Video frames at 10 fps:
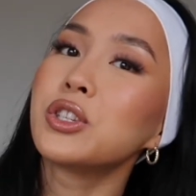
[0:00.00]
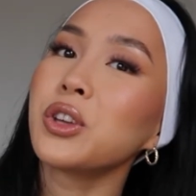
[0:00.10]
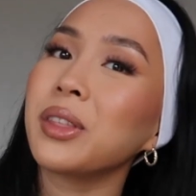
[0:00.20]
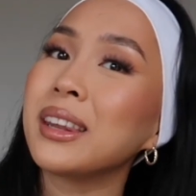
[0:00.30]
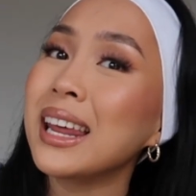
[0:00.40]

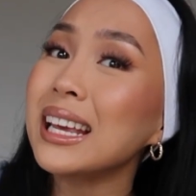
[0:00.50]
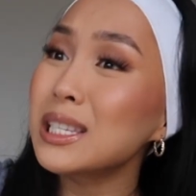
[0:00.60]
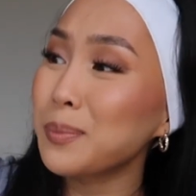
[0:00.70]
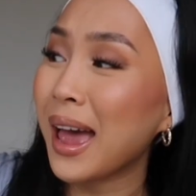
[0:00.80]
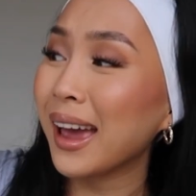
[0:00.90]
So the
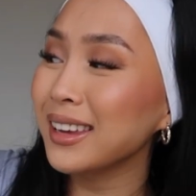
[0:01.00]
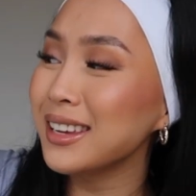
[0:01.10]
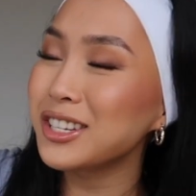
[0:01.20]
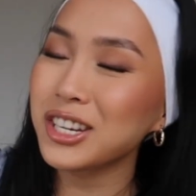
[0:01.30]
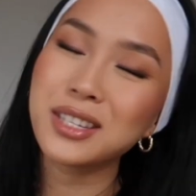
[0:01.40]
next
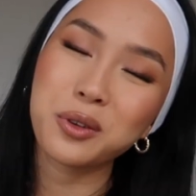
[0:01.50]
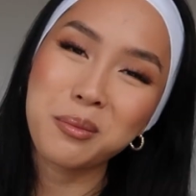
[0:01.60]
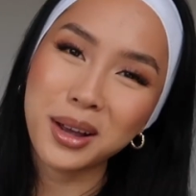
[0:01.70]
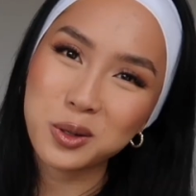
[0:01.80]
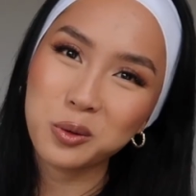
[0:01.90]
package is
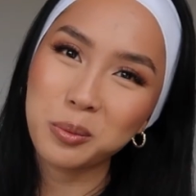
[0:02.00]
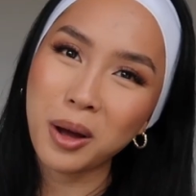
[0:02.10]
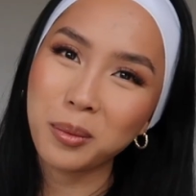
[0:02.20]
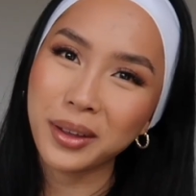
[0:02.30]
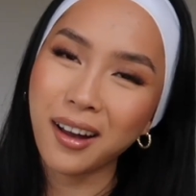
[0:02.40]
from Muscle
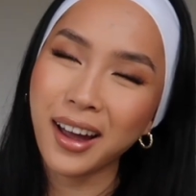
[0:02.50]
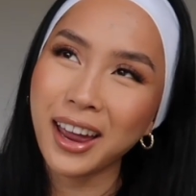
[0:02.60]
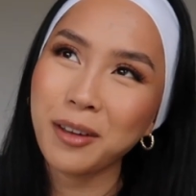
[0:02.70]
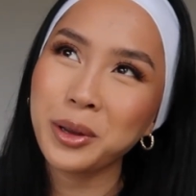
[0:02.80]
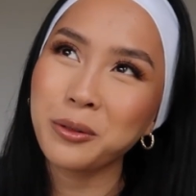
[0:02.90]
Republic. I
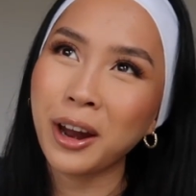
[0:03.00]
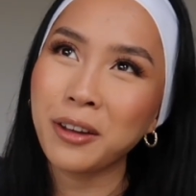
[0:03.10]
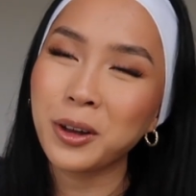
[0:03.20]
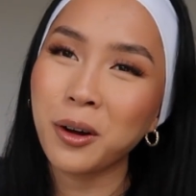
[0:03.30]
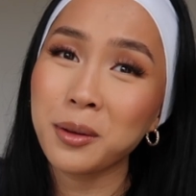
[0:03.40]
have been
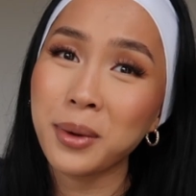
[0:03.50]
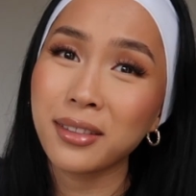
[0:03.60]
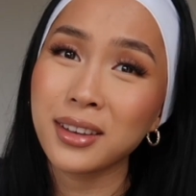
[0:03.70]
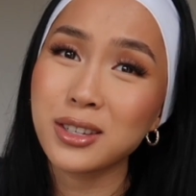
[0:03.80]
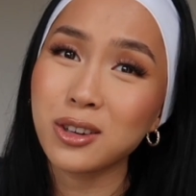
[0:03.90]
raving on
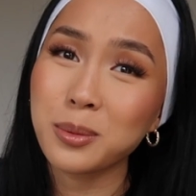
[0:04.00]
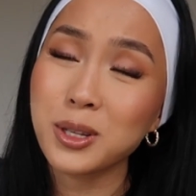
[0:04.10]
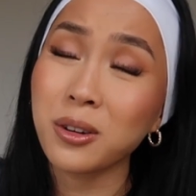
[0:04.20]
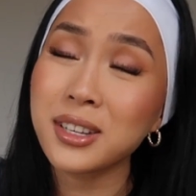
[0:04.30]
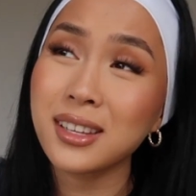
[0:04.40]
about these
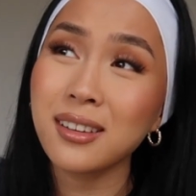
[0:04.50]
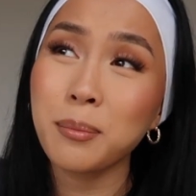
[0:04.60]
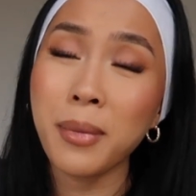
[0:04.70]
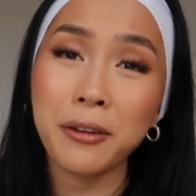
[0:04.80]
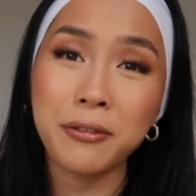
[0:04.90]
tops. Honestly,
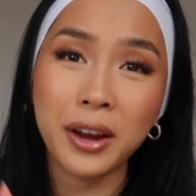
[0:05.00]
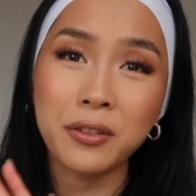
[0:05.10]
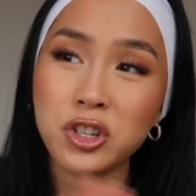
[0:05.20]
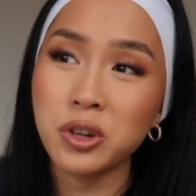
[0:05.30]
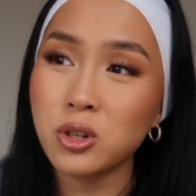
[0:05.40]
my
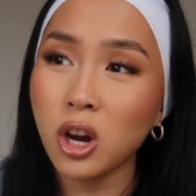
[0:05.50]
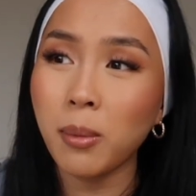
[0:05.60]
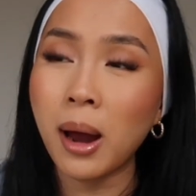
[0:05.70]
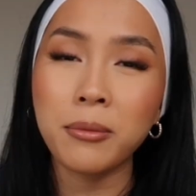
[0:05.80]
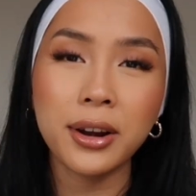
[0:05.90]
favorite gym
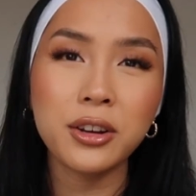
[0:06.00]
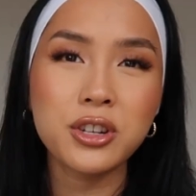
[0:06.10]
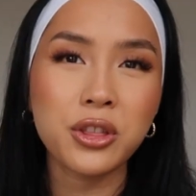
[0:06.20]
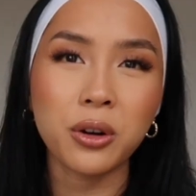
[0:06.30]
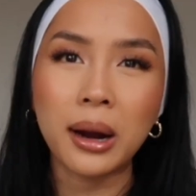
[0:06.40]
top. I'm ready
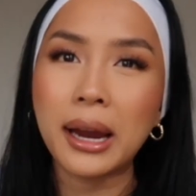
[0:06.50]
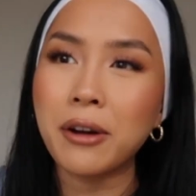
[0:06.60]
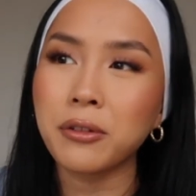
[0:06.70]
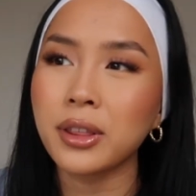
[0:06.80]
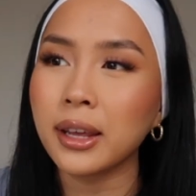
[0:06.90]
to throw out
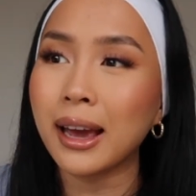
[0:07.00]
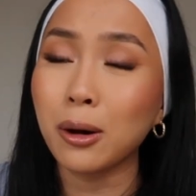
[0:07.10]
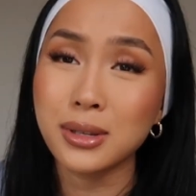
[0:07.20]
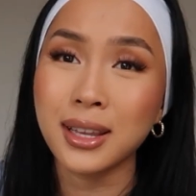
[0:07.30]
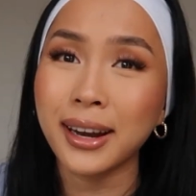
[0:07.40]
everything
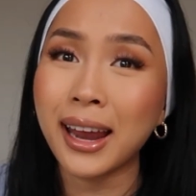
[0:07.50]
else that I